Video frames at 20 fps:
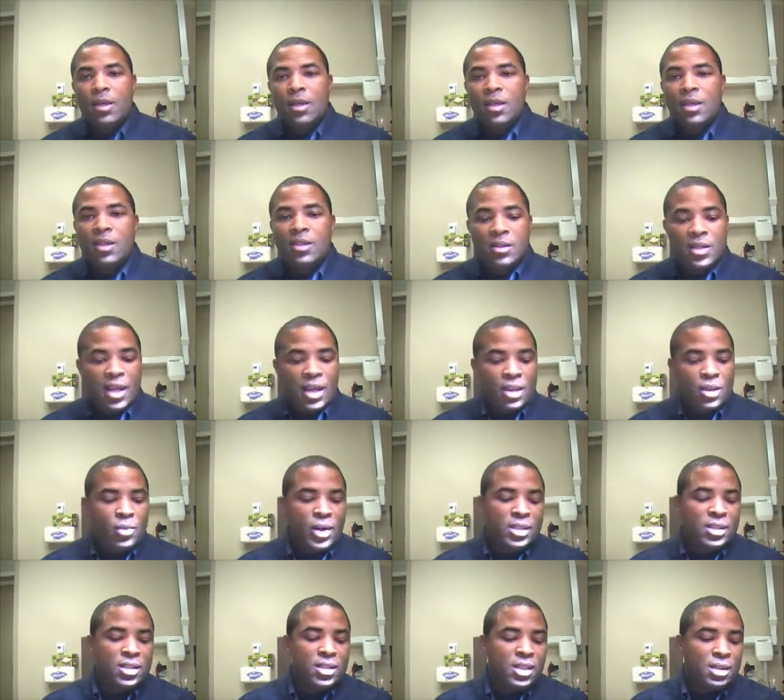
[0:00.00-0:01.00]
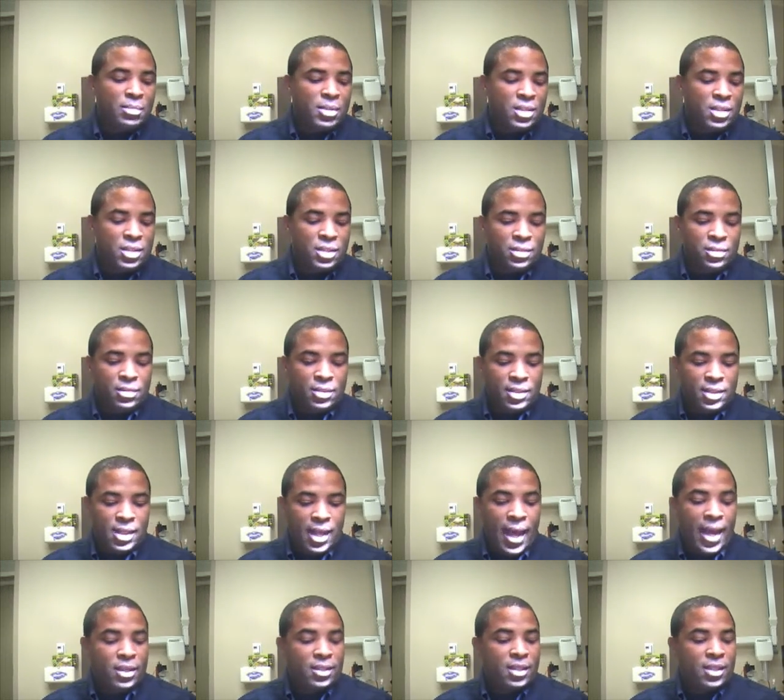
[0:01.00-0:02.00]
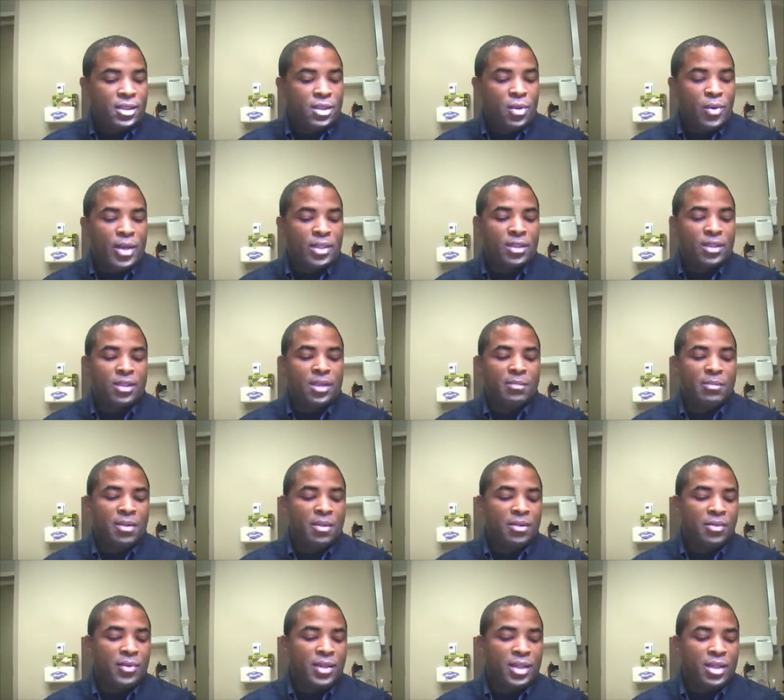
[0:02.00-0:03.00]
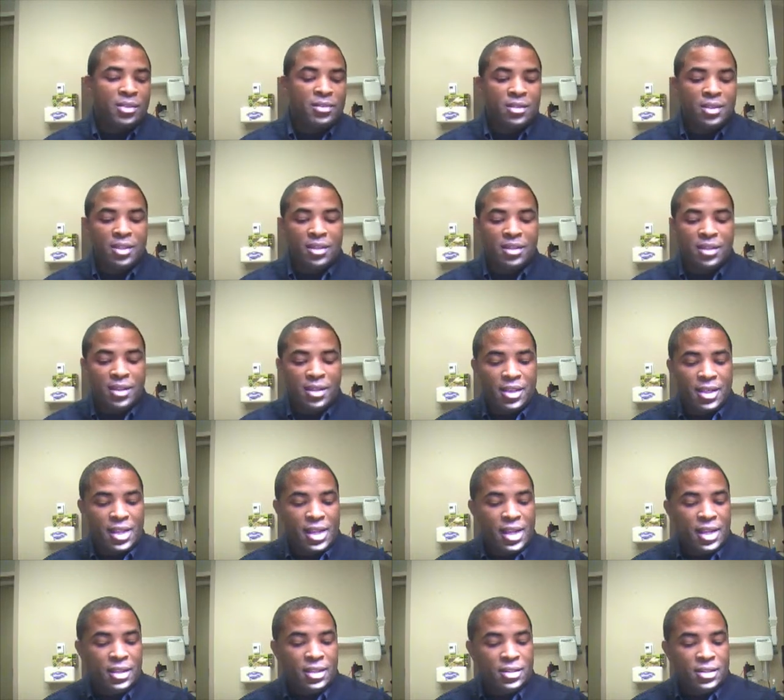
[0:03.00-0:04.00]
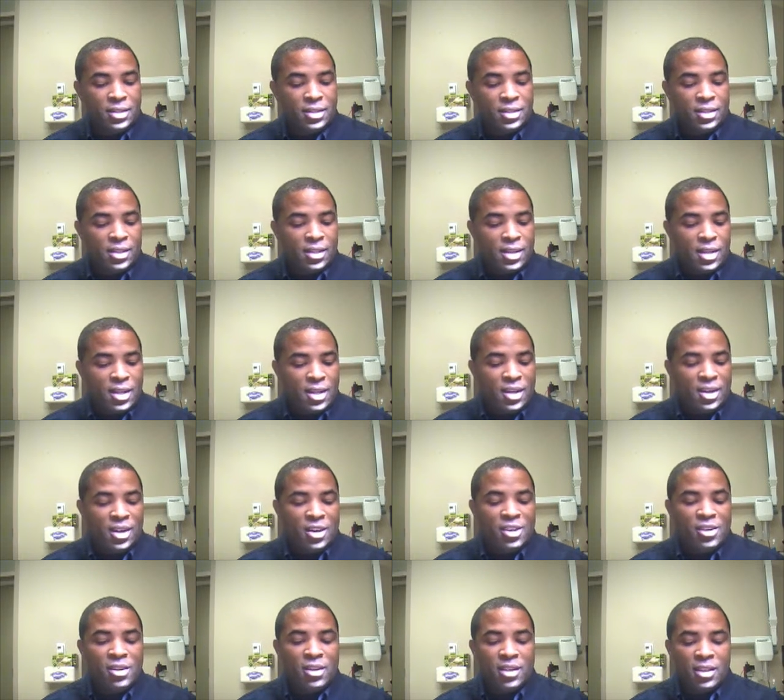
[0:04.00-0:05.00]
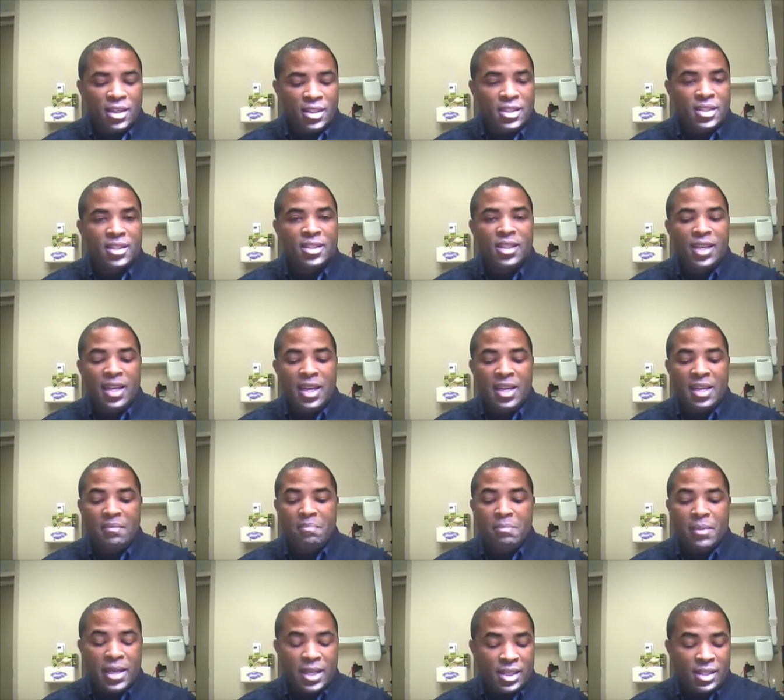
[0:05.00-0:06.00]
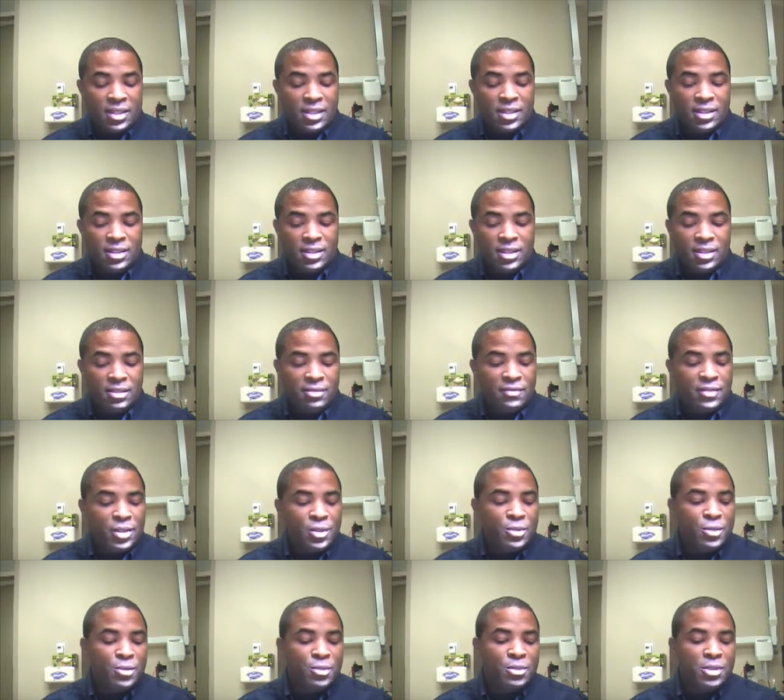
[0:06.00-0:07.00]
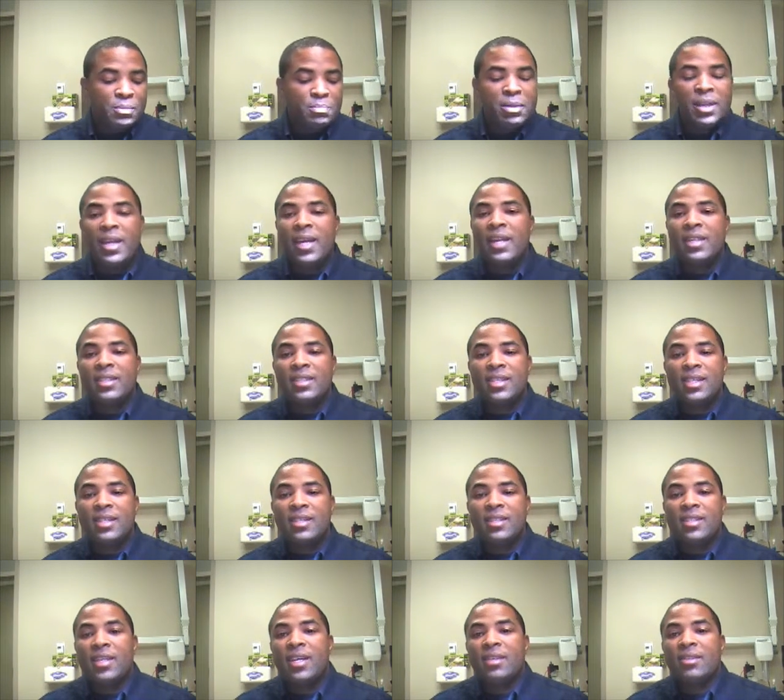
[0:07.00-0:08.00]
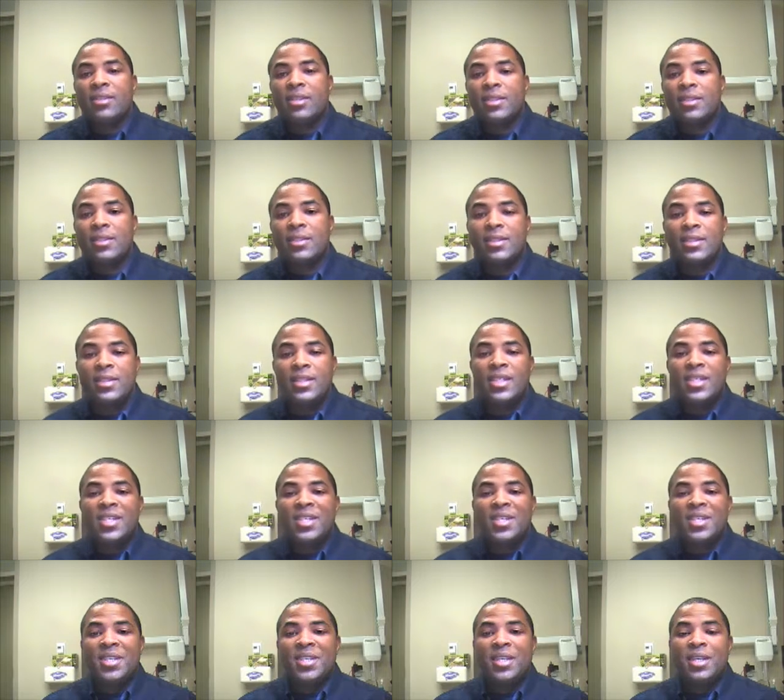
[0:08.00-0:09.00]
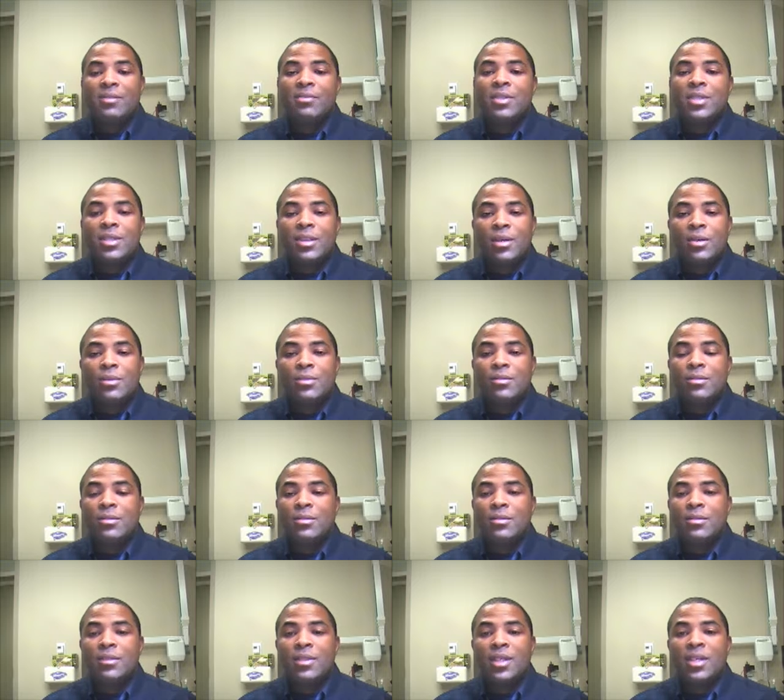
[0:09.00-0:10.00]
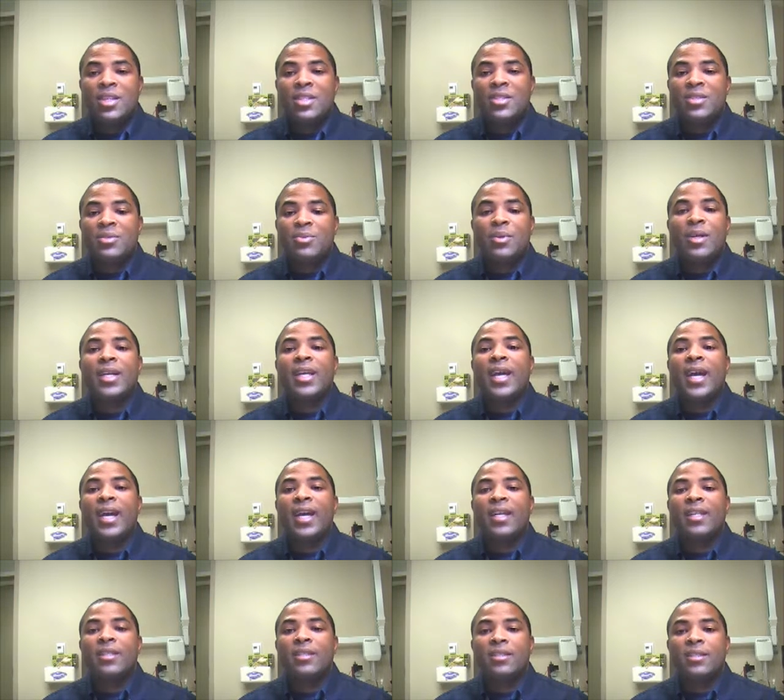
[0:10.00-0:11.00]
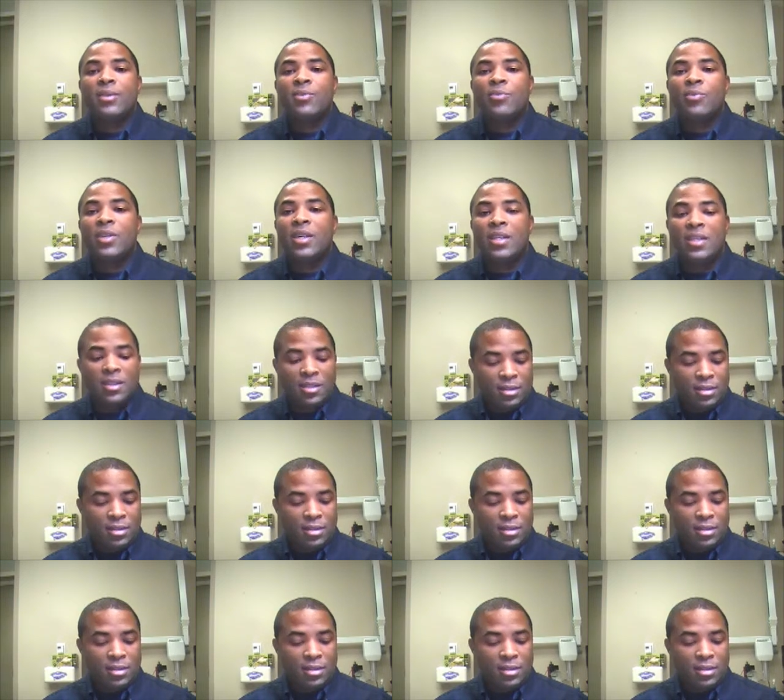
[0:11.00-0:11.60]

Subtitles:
Okay, question number 2. Actually, it's question number 338. Are you allergic to any medicines, foods, plant, etc.? If so, then what kinds and what?